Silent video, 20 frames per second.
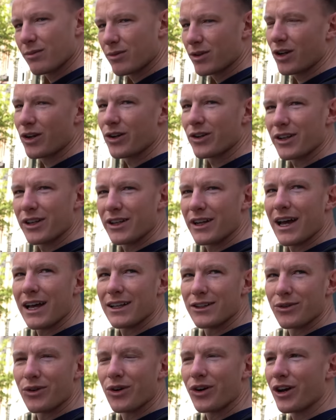Googling
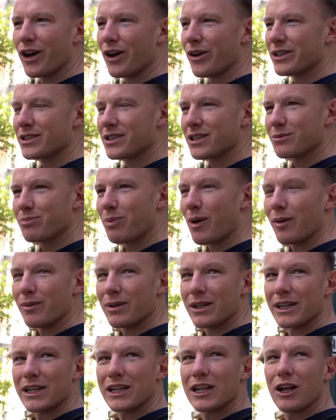El Arroyo, it says
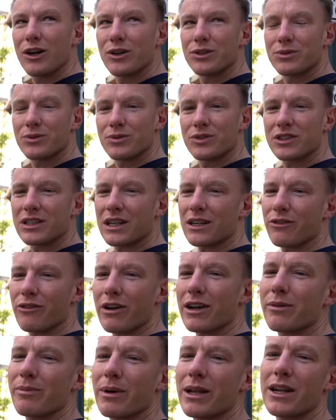permanently closed. We just had a
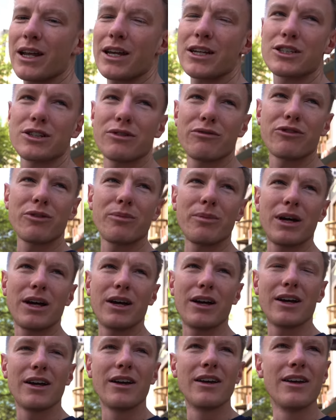recommendation from
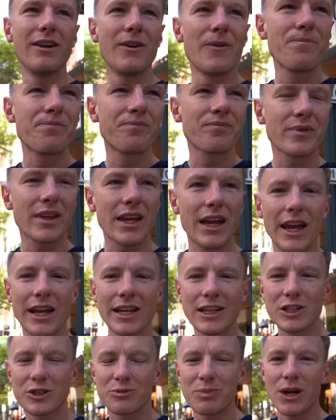an
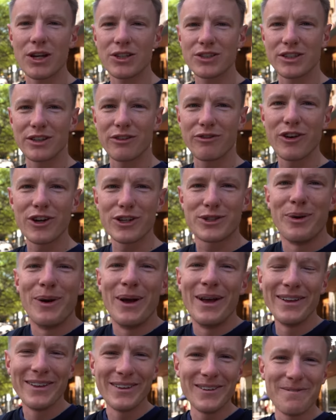English person, the first,
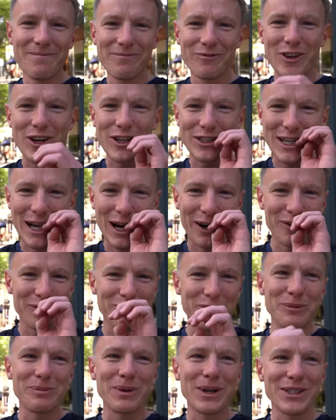first
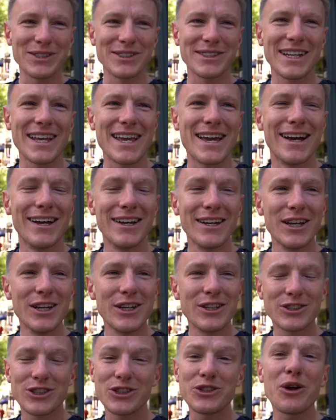helpful person here
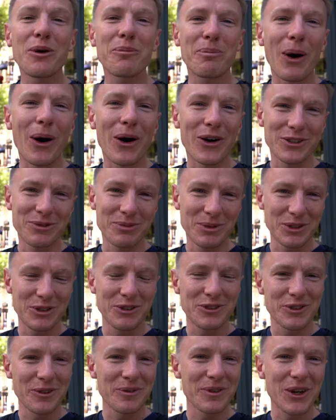she's not posh, but
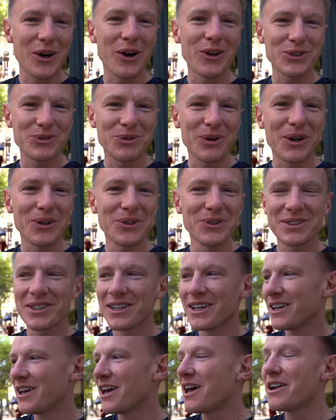she's from the Cotswolds,
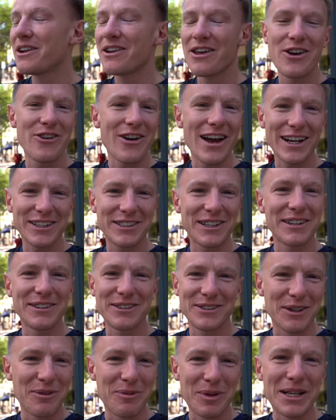and her accent
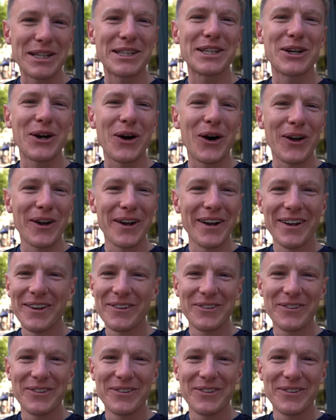is completely gone.